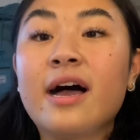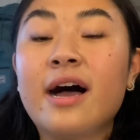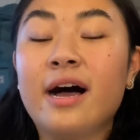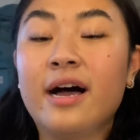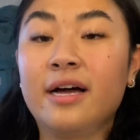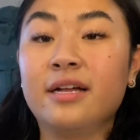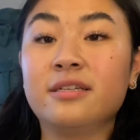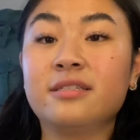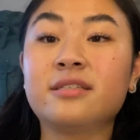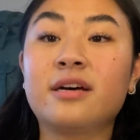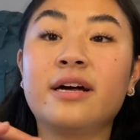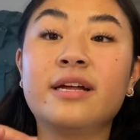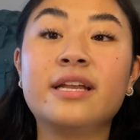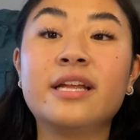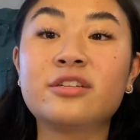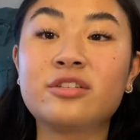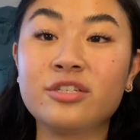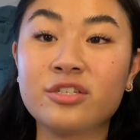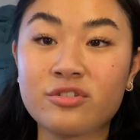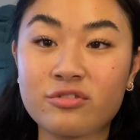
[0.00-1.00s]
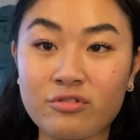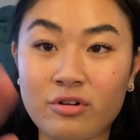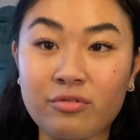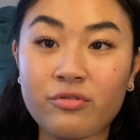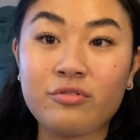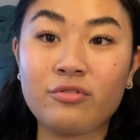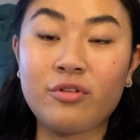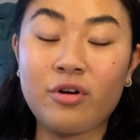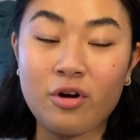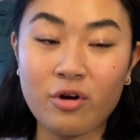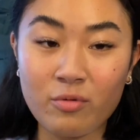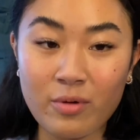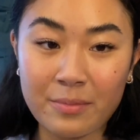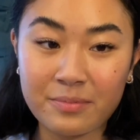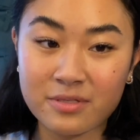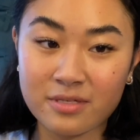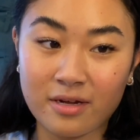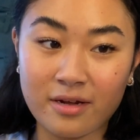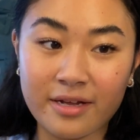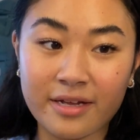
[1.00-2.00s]
and I literally scrolled through the whole
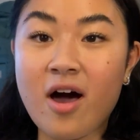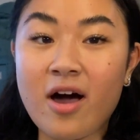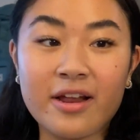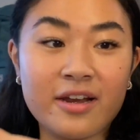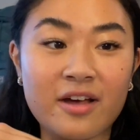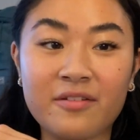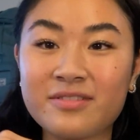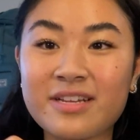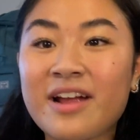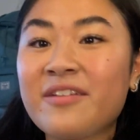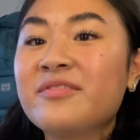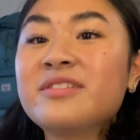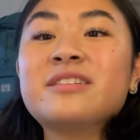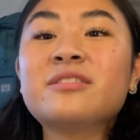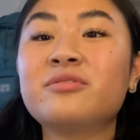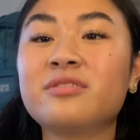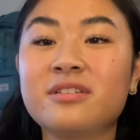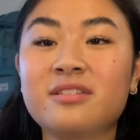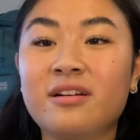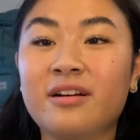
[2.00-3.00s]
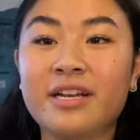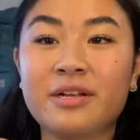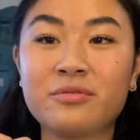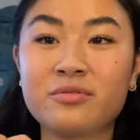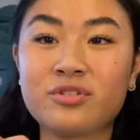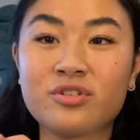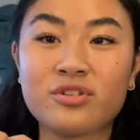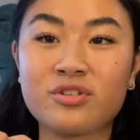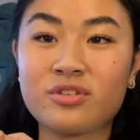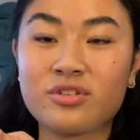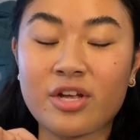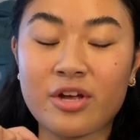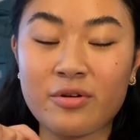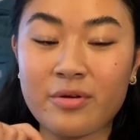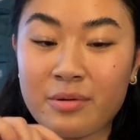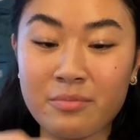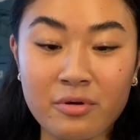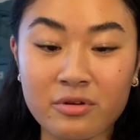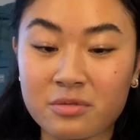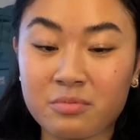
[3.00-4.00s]
website. I loved every single design. It was just so
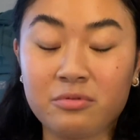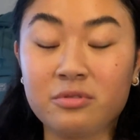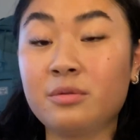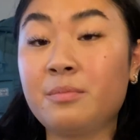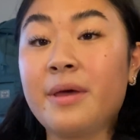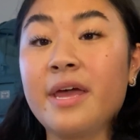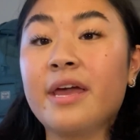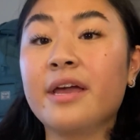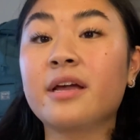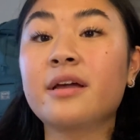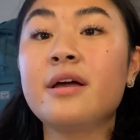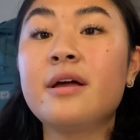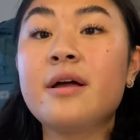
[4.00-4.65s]
impossible to pick.